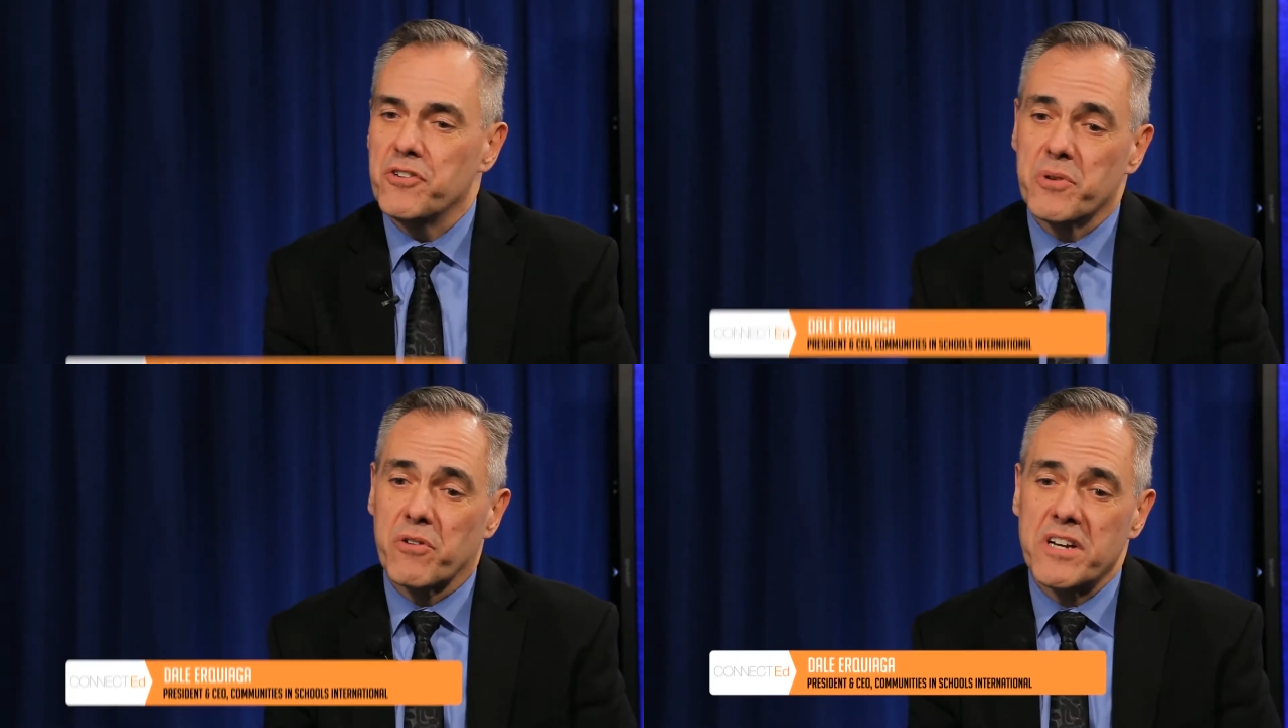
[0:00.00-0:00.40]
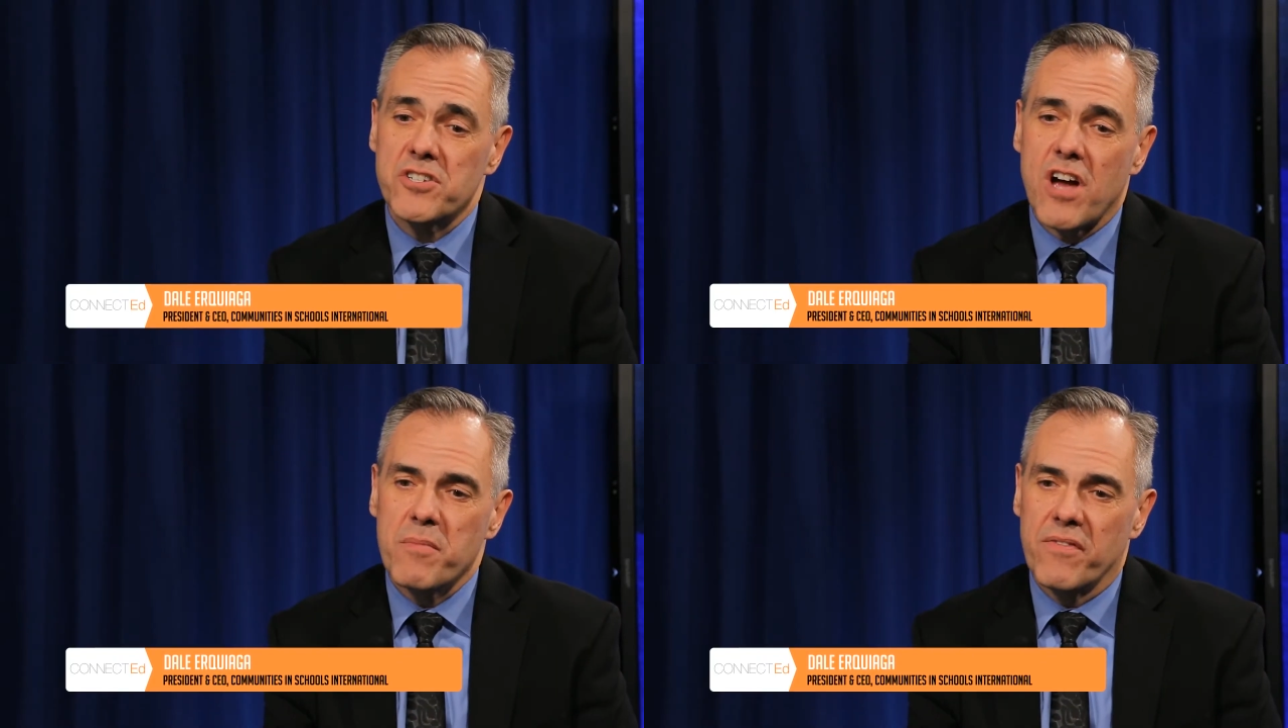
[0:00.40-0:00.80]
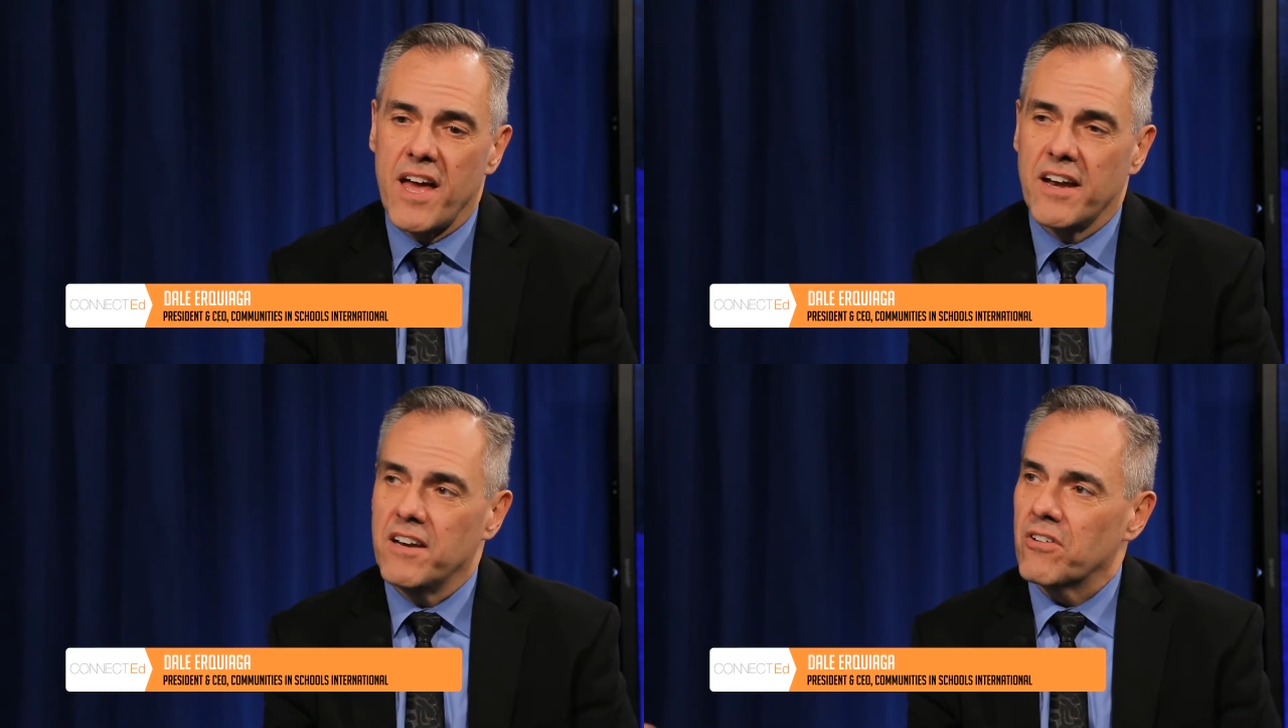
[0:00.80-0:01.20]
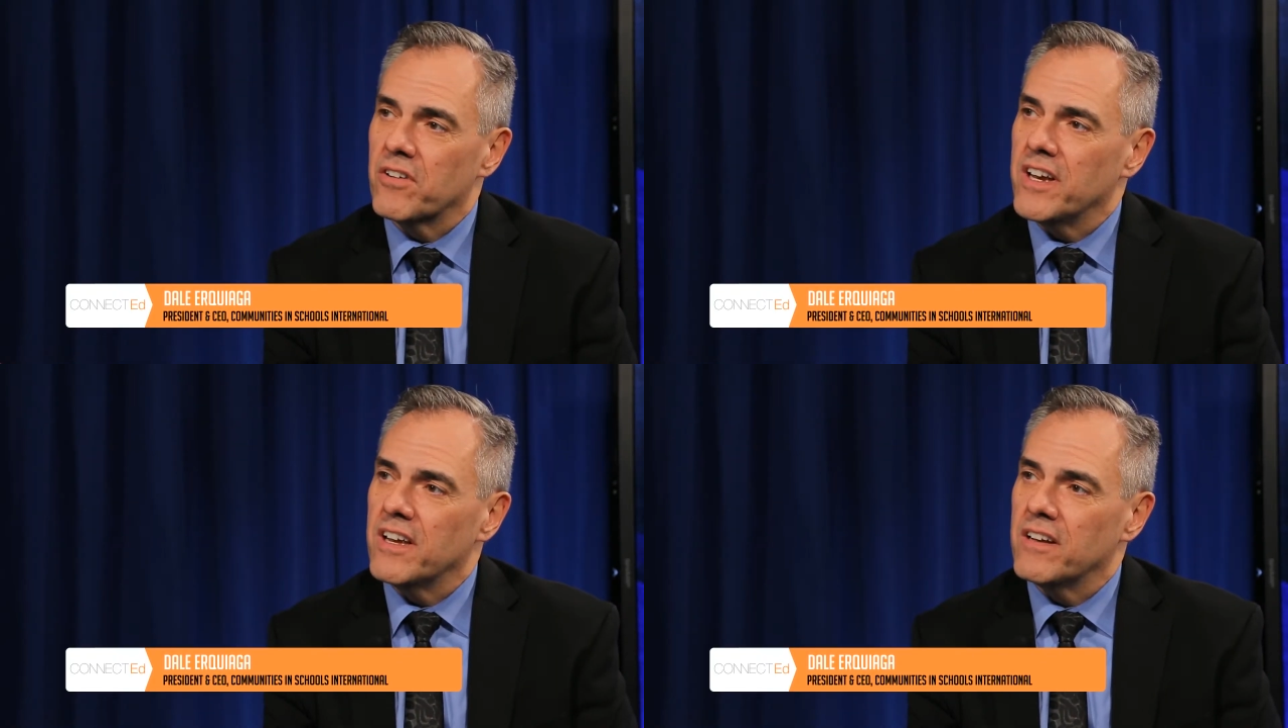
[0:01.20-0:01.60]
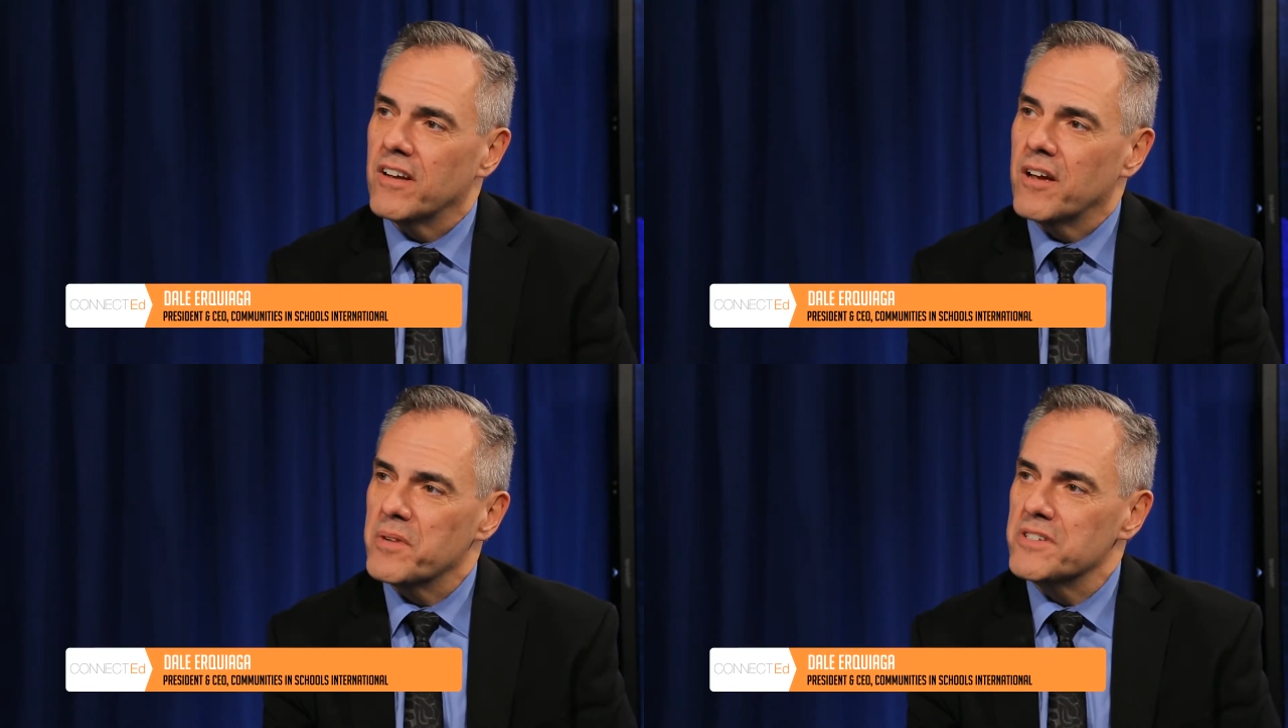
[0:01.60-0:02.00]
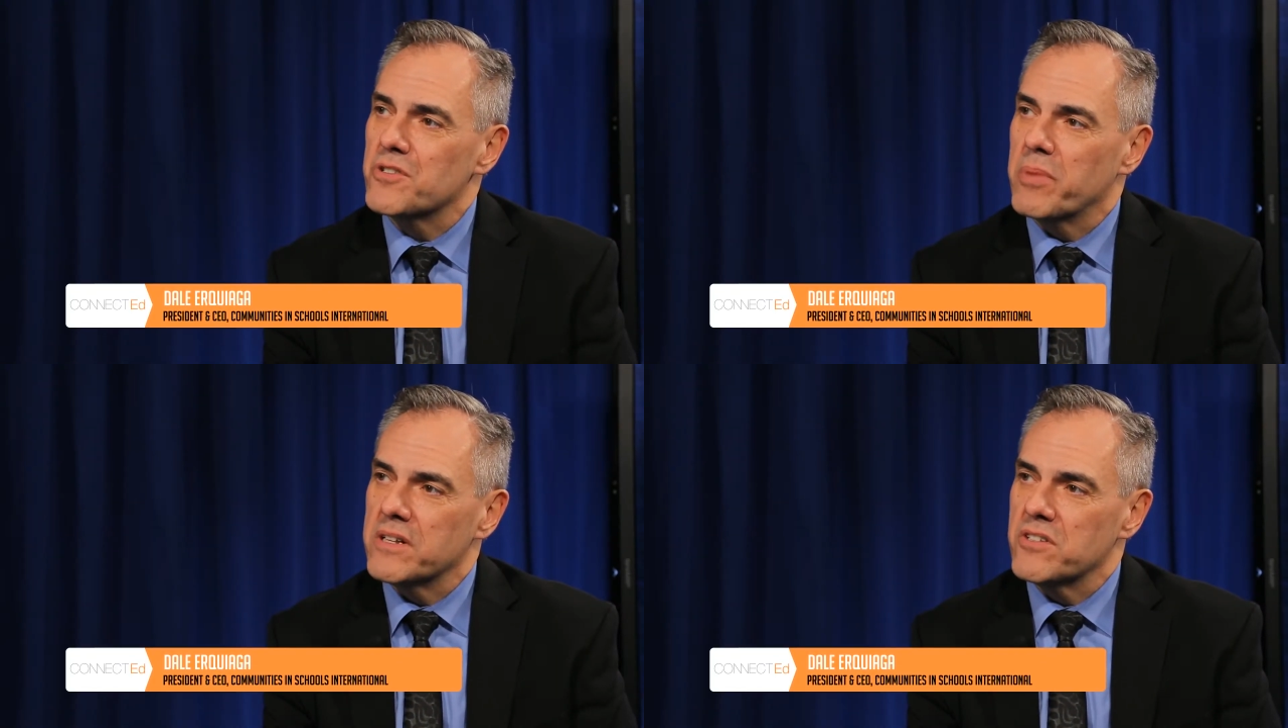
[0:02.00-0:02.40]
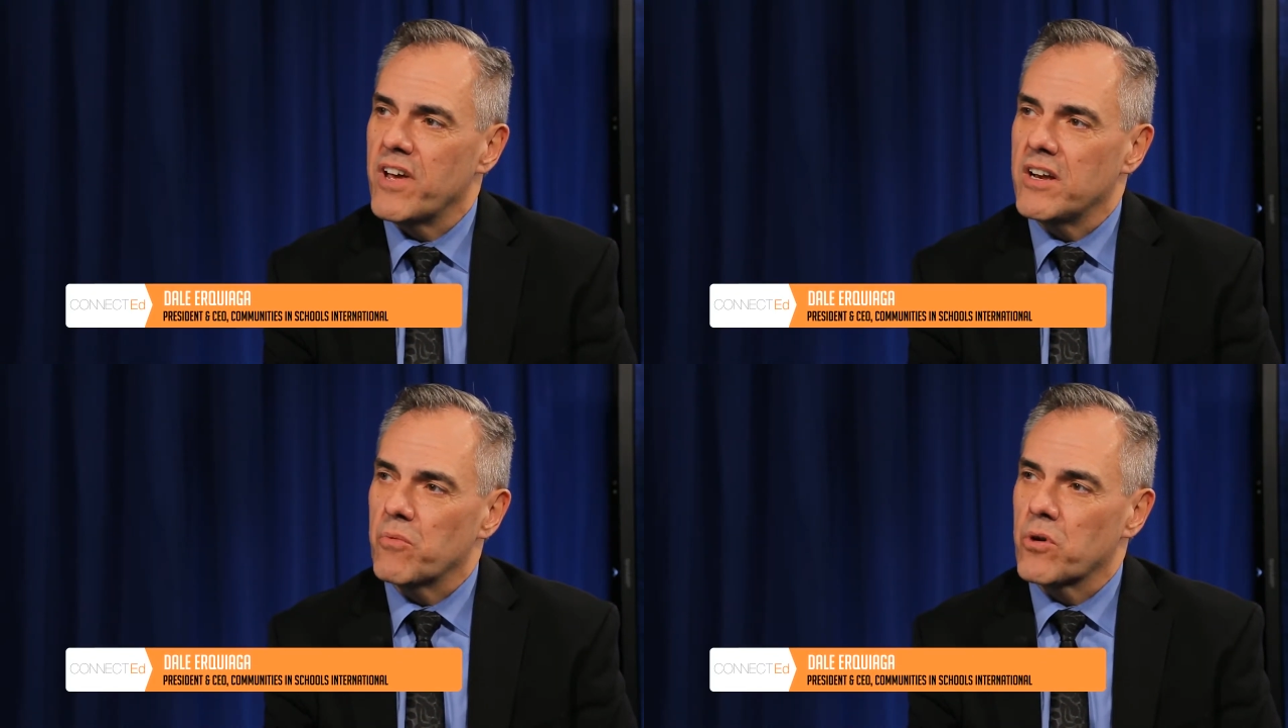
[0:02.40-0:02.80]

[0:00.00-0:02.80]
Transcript: do a great job of that here in Eastern Pennsylvania,